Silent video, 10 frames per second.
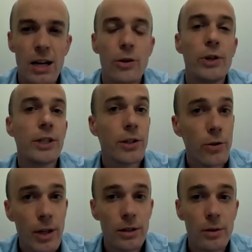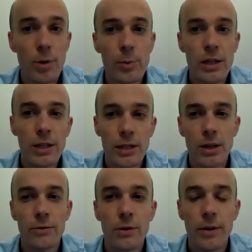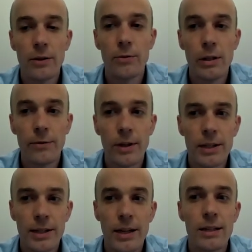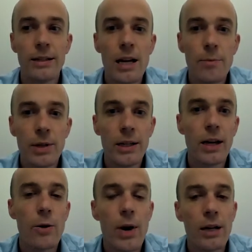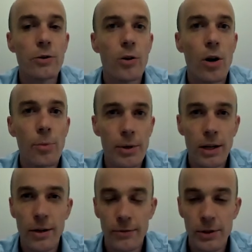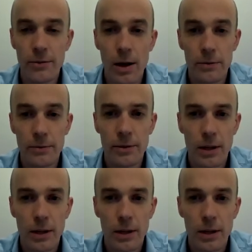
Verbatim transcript: restoring the mobility of the valve leaflets and enabling a wider opening of the valve.